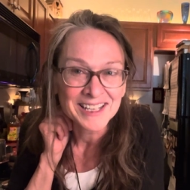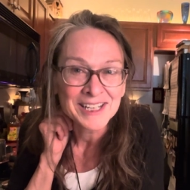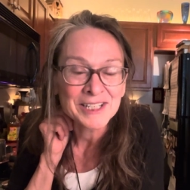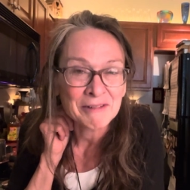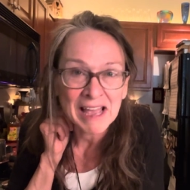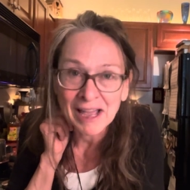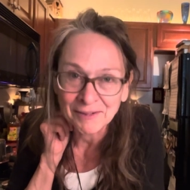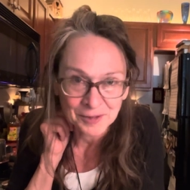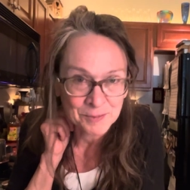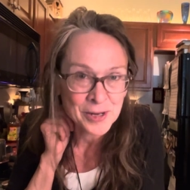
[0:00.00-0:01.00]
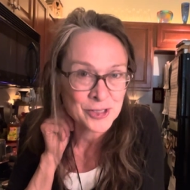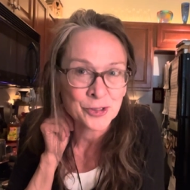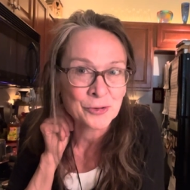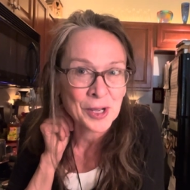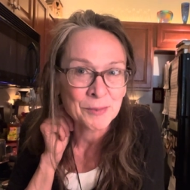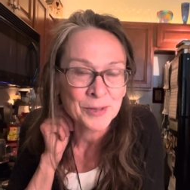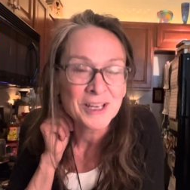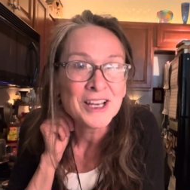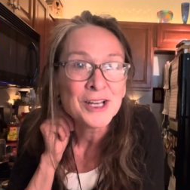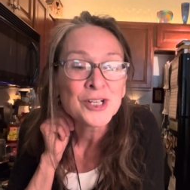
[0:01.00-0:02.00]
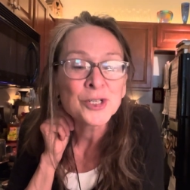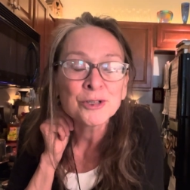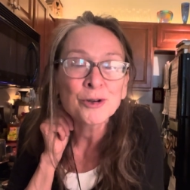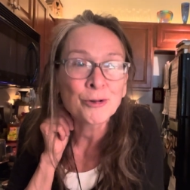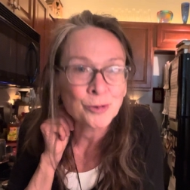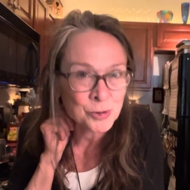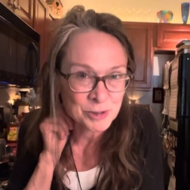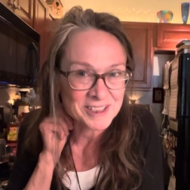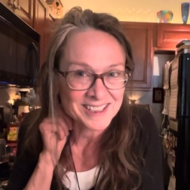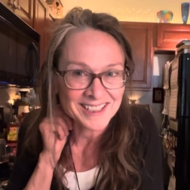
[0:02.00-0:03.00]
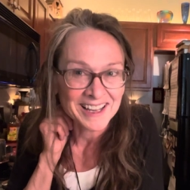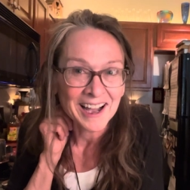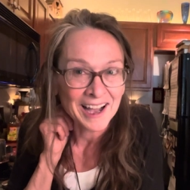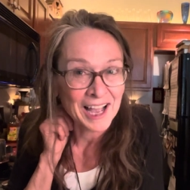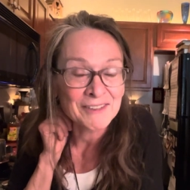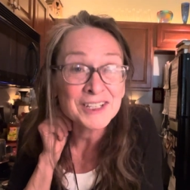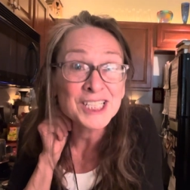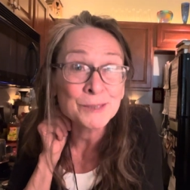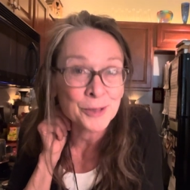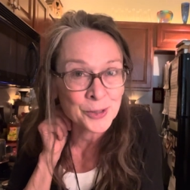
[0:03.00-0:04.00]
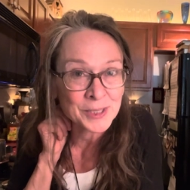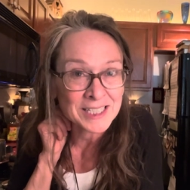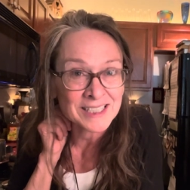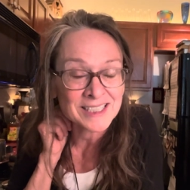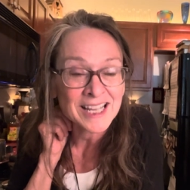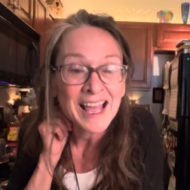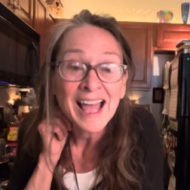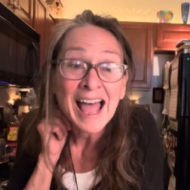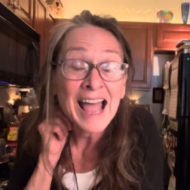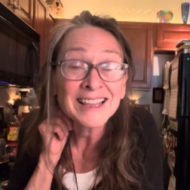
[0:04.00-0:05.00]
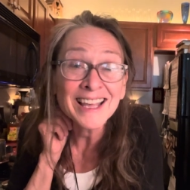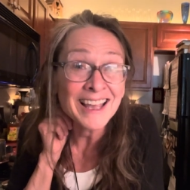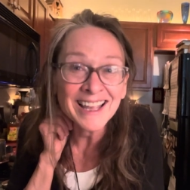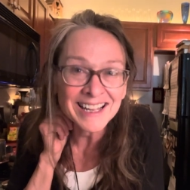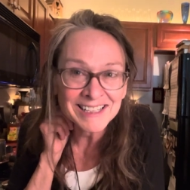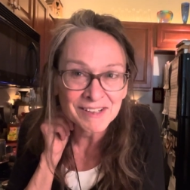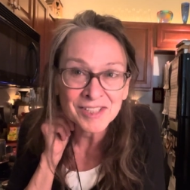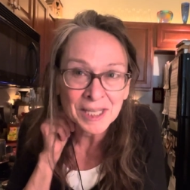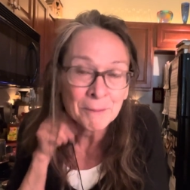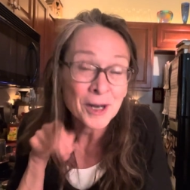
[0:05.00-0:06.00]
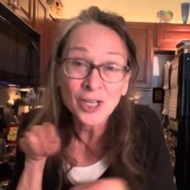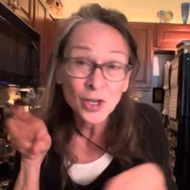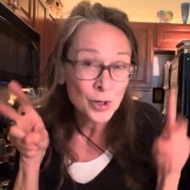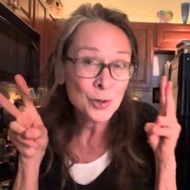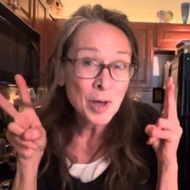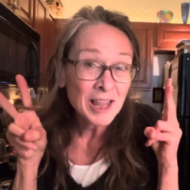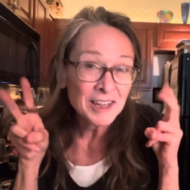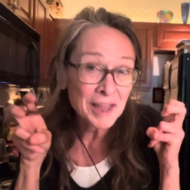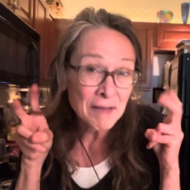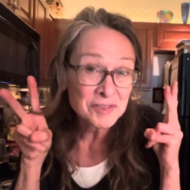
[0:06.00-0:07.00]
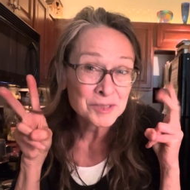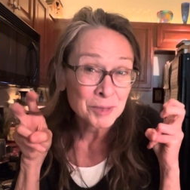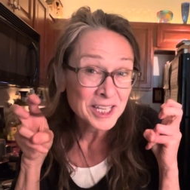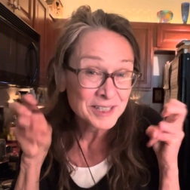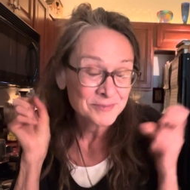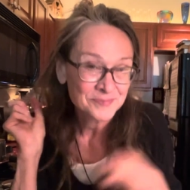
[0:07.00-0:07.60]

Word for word: to ever measure up to the cruelty I've experienced at the hands of somebody who loves me.